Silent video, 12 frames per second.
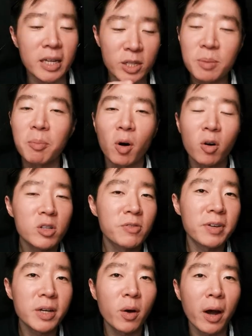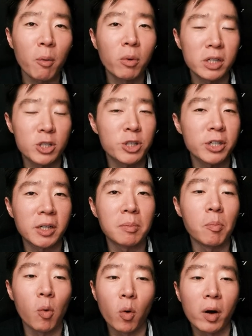In tomorrow's video, I want to share
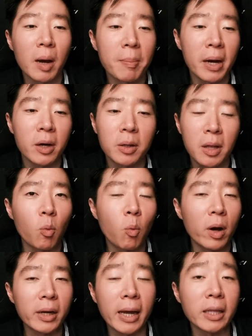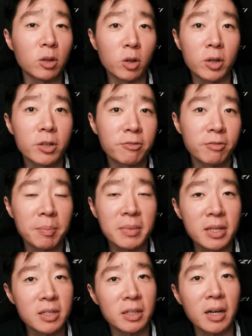more about what I learned from
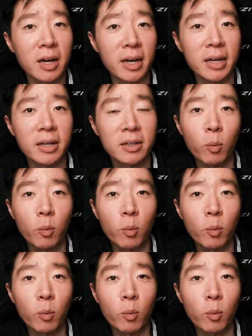this guy,